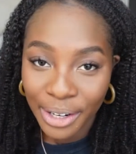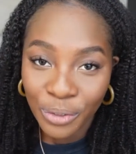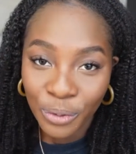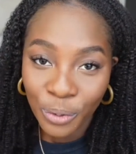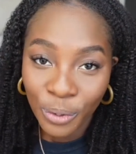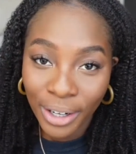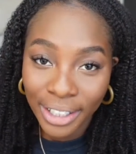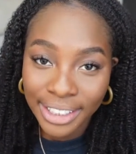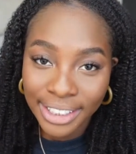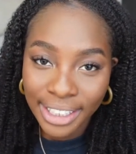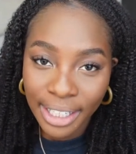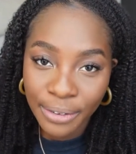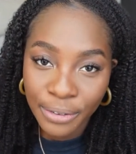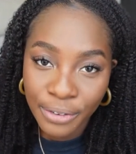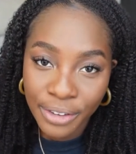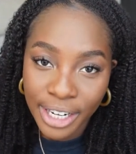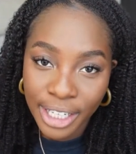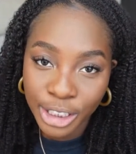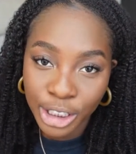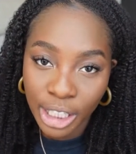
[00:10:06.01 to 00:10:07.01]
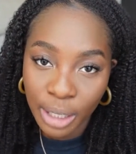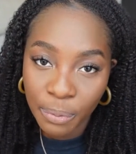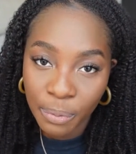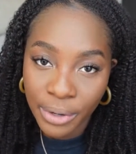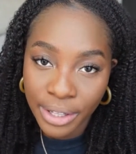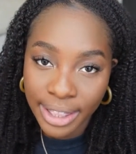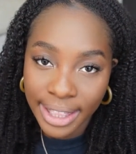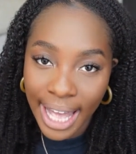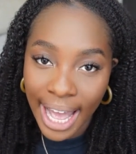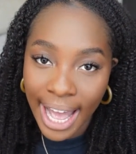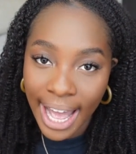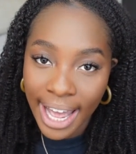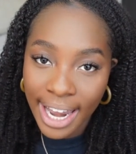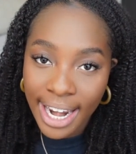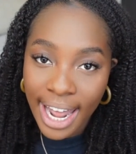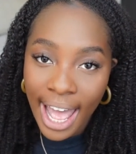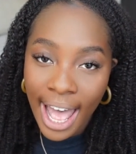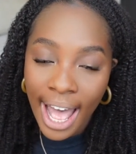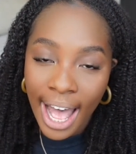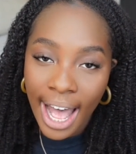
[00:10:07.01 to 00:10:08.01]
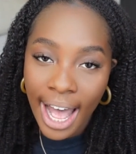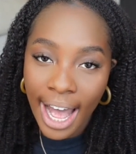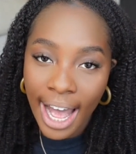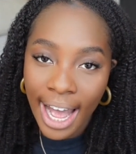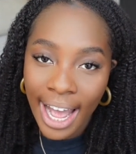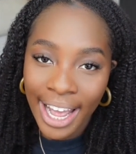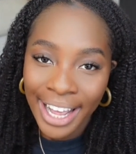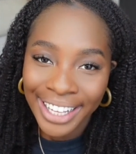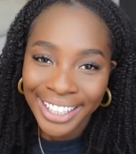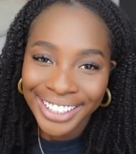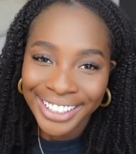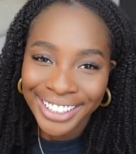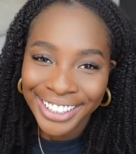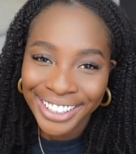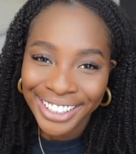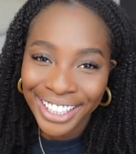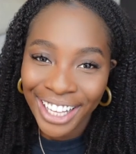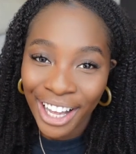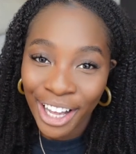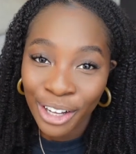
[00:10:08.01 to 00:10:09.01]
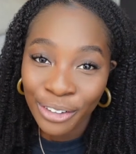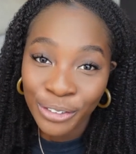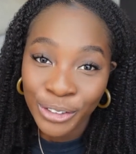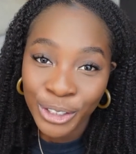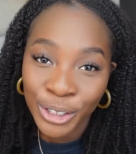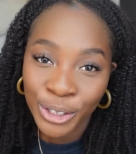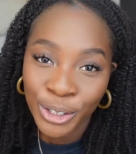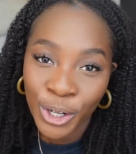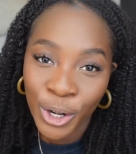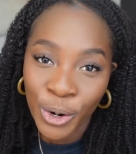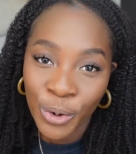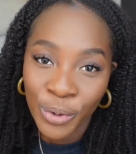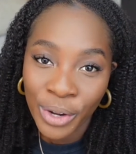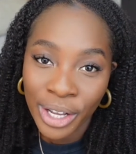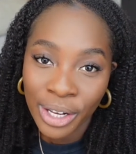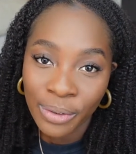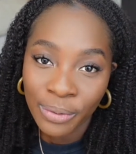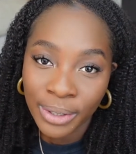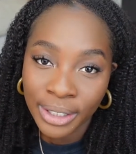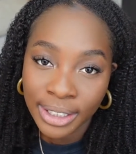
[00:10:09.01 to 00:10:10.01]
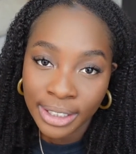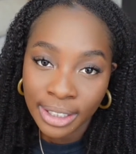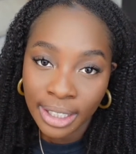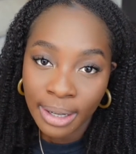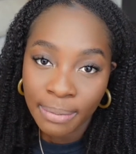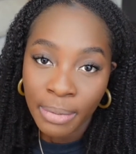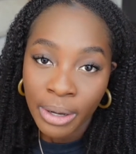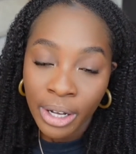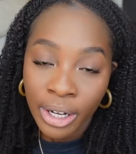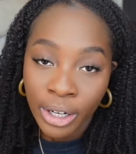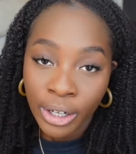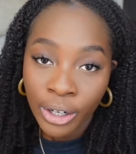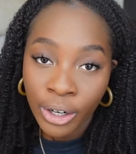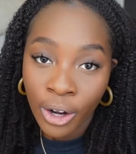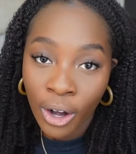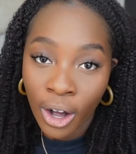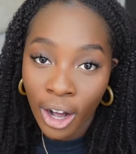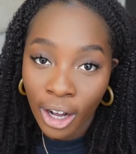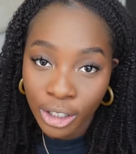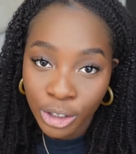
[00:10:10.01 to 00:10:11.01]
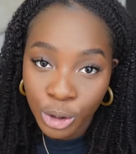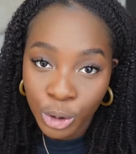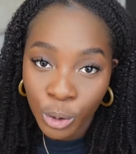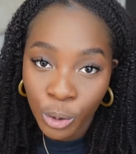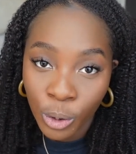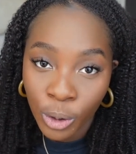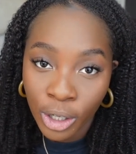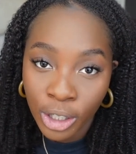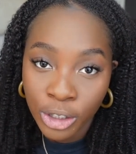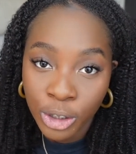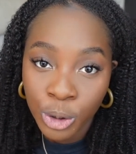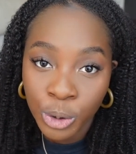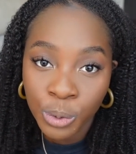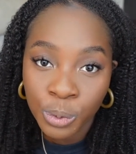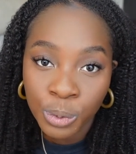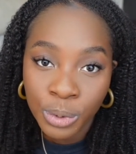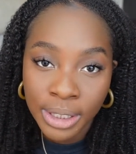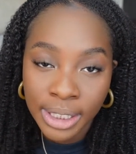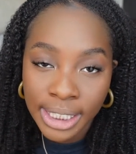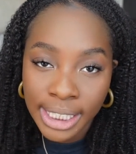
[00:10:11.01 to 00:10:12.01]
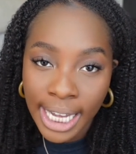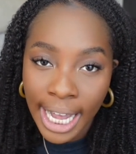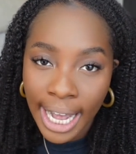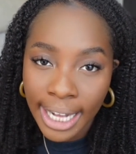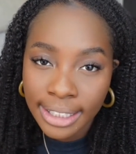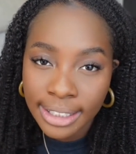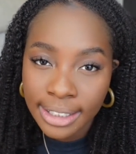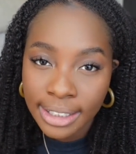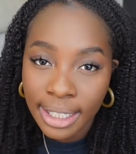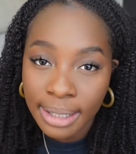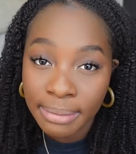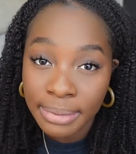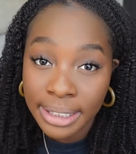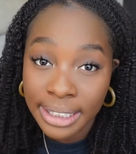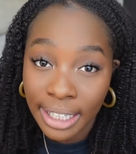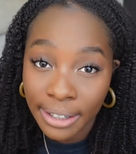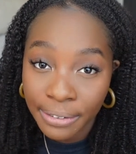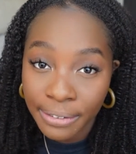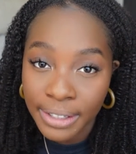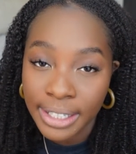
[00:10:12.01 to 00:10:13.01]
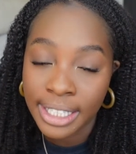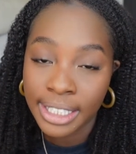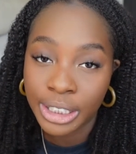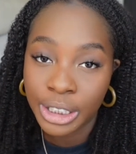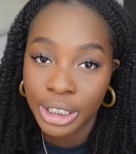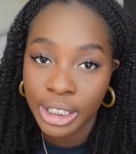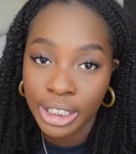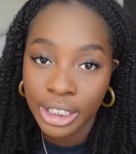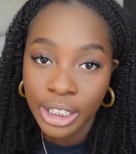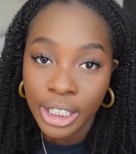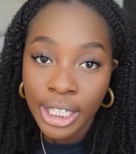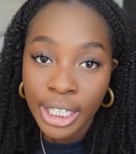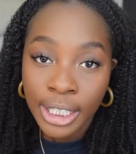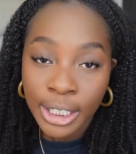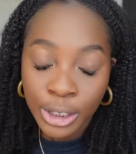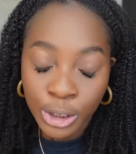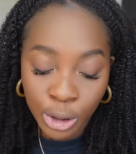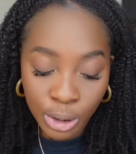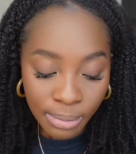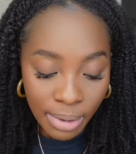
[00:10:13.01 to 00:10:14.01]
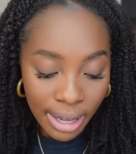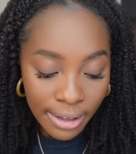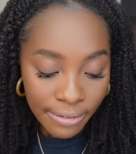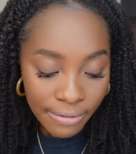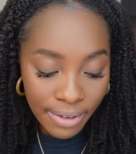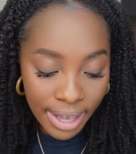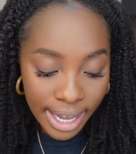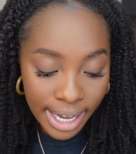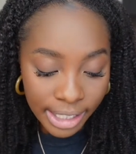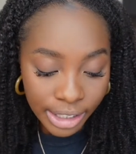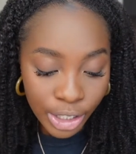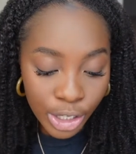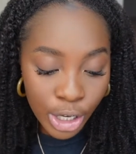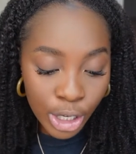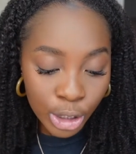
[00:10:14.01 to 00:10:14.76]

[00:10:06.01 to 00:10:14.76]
once I finish up with that, I love to go in with some contour to really add some definition to my face.